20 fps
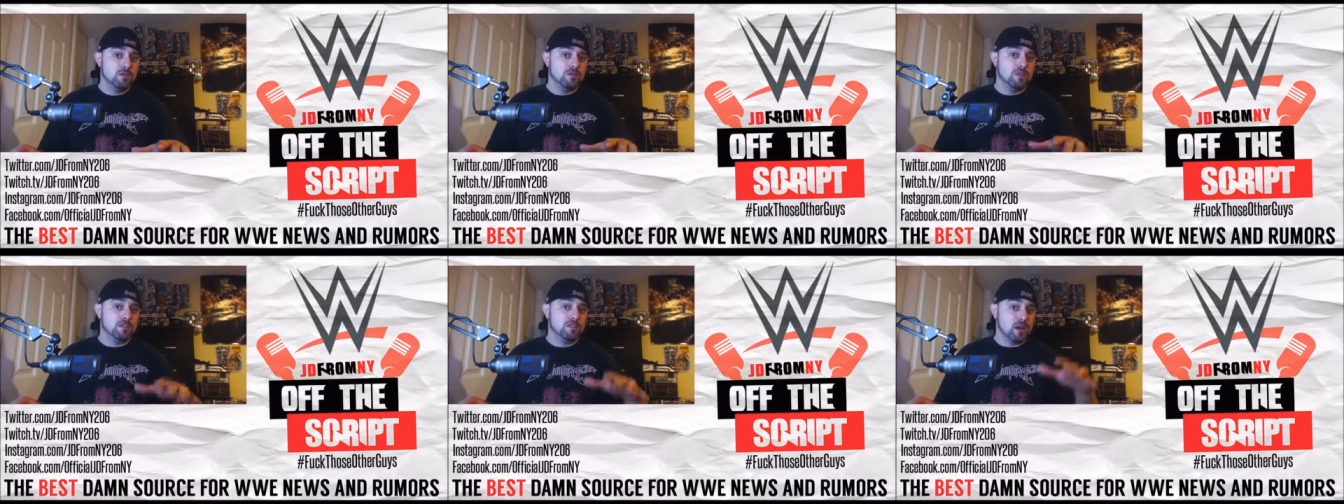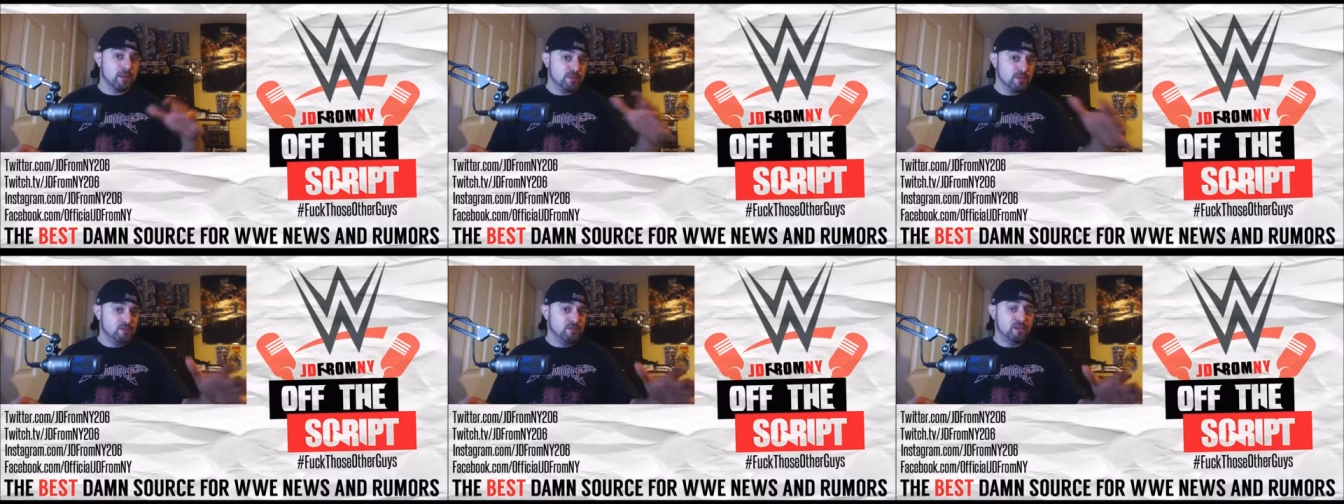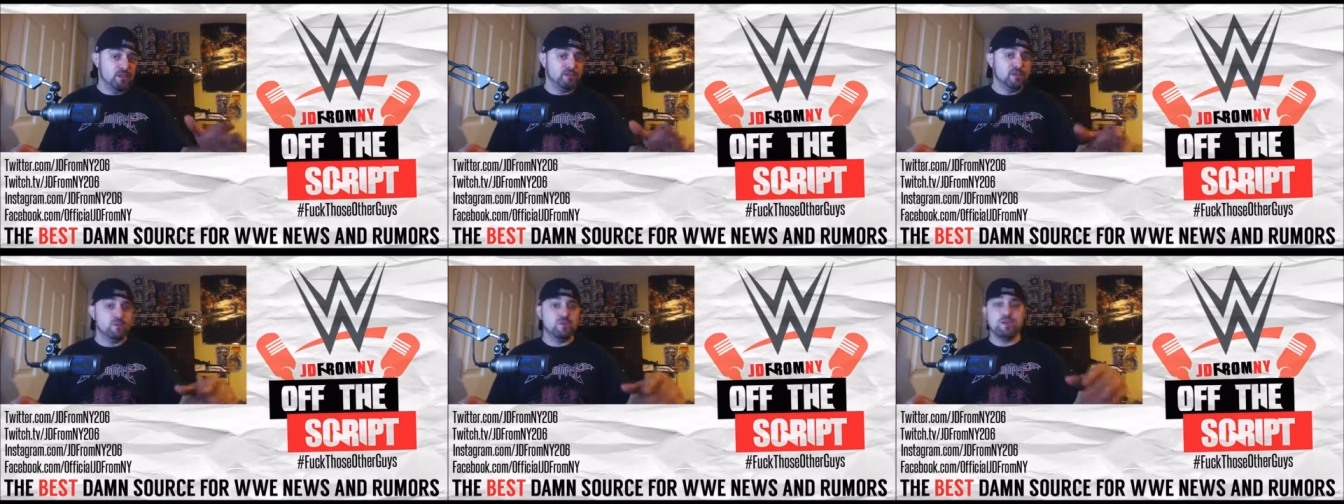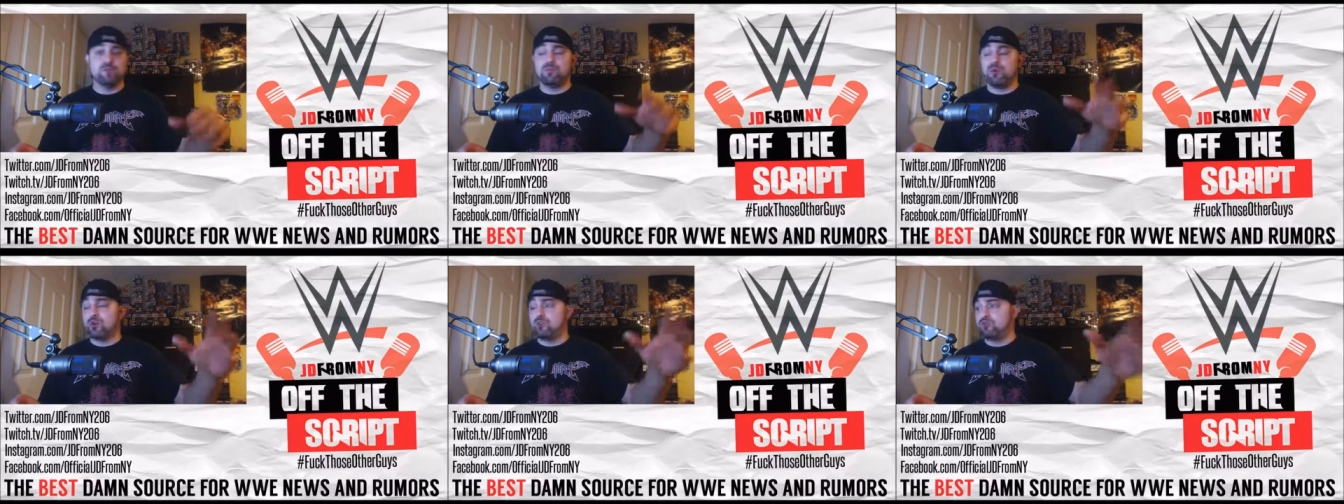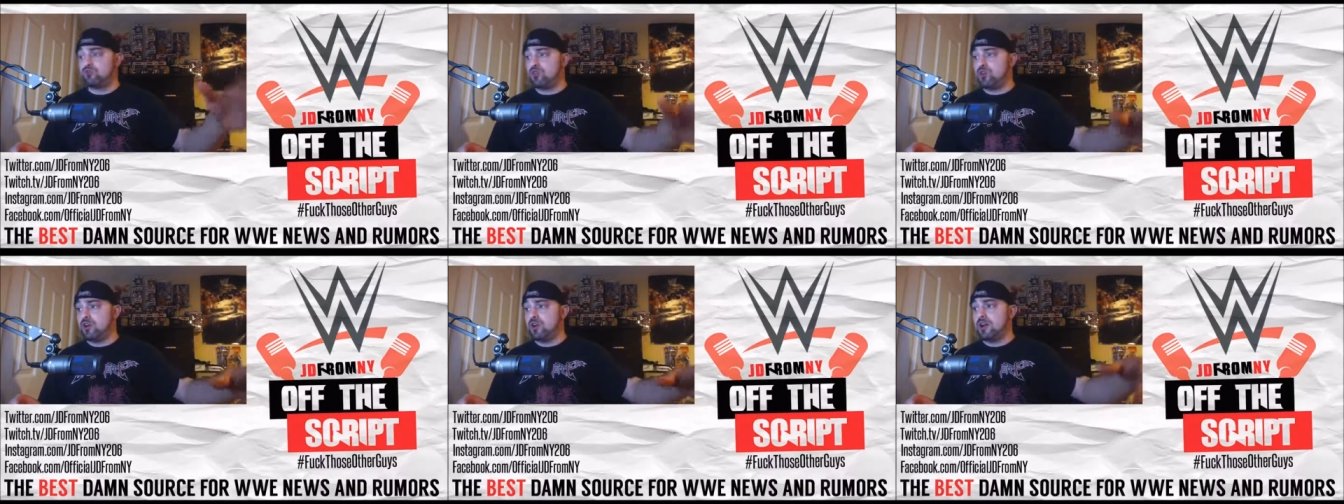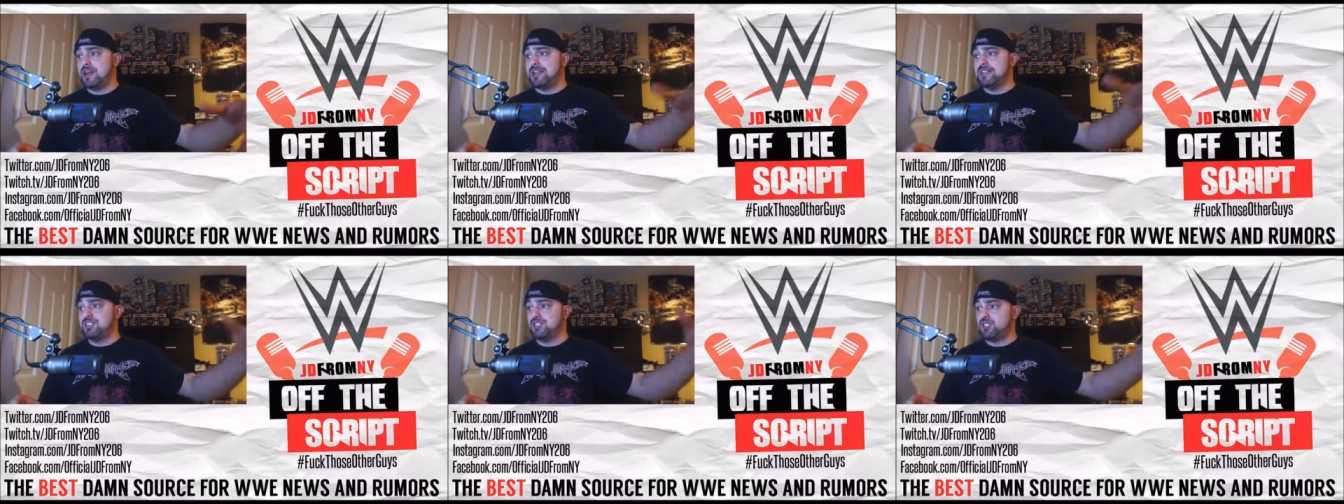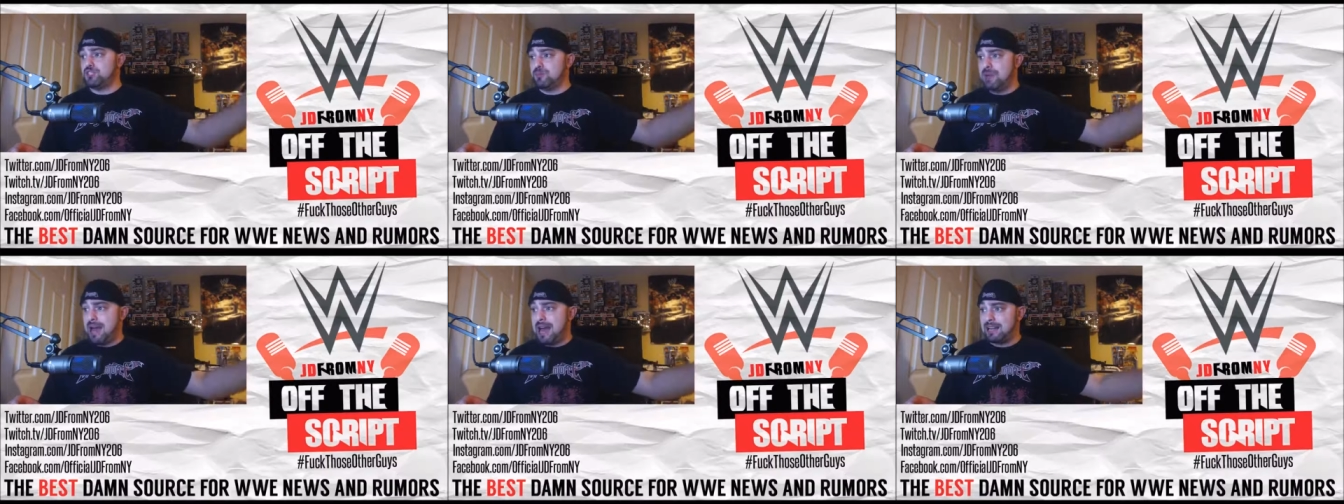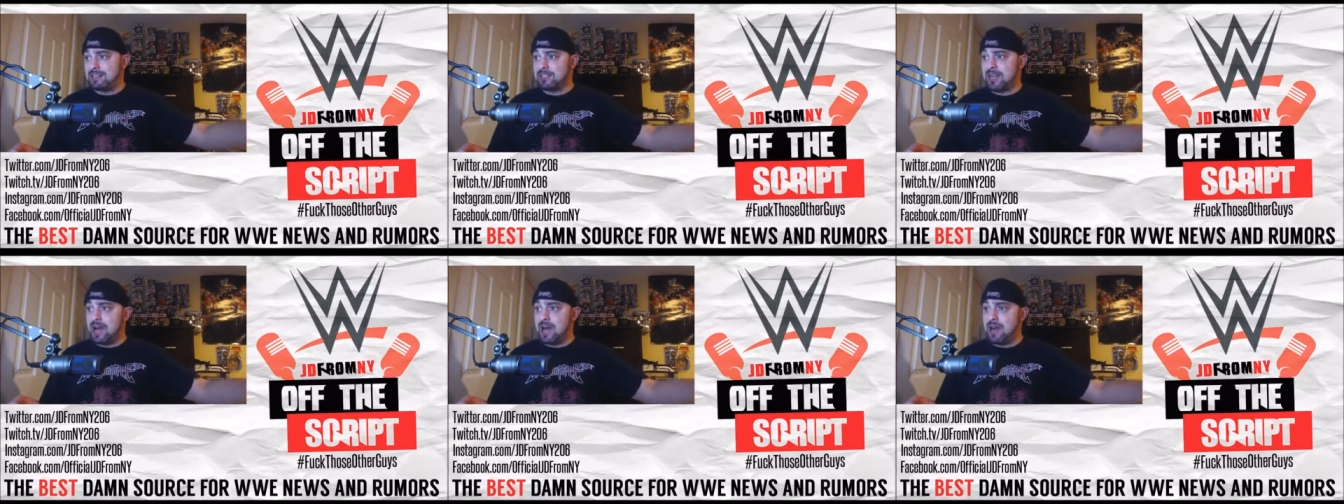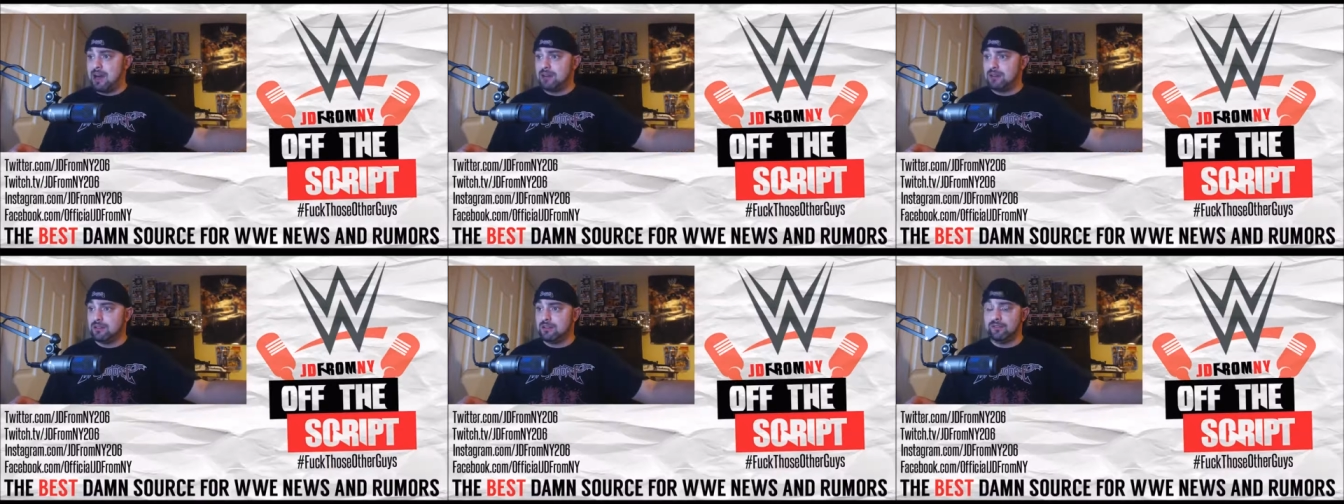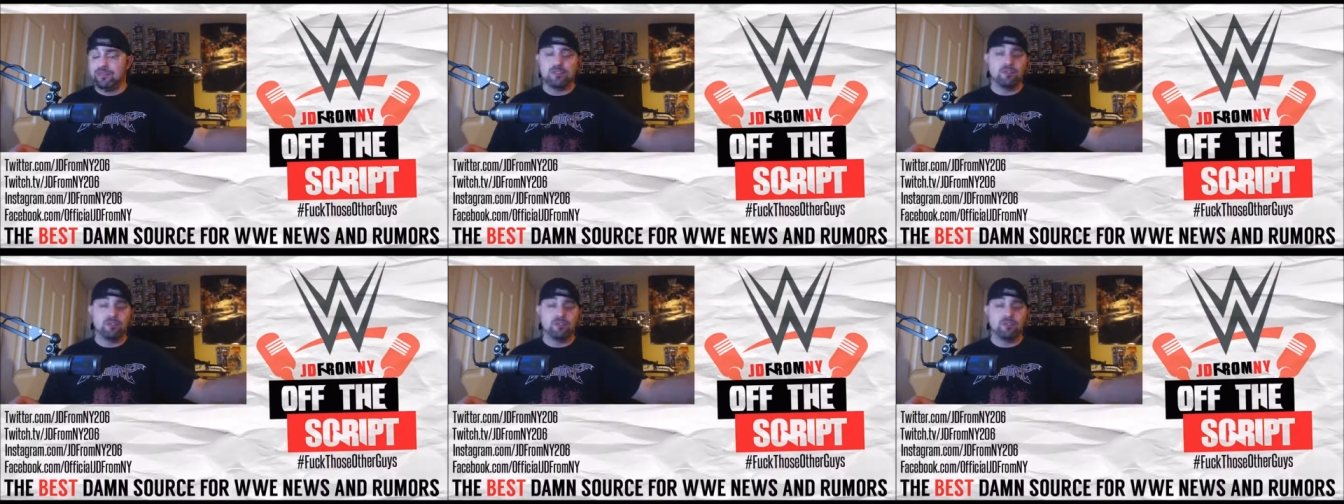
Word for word: the WWE, both Raw and SmackDown,